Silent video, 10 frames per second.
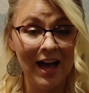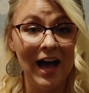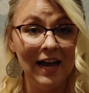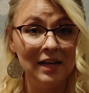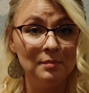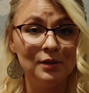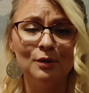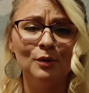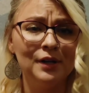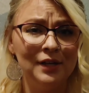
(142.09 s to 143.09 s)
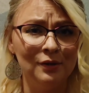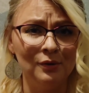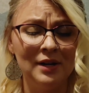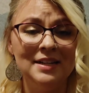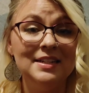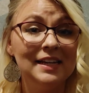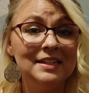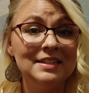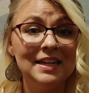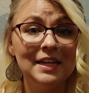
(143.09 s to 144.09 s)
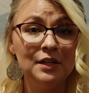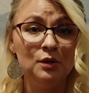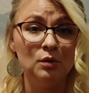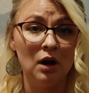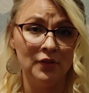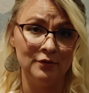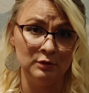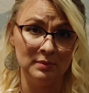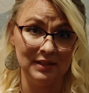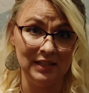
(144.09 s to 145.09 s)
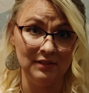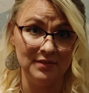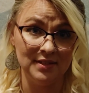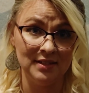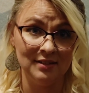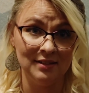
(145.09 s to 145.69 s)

I implore you to continue on those beliefs.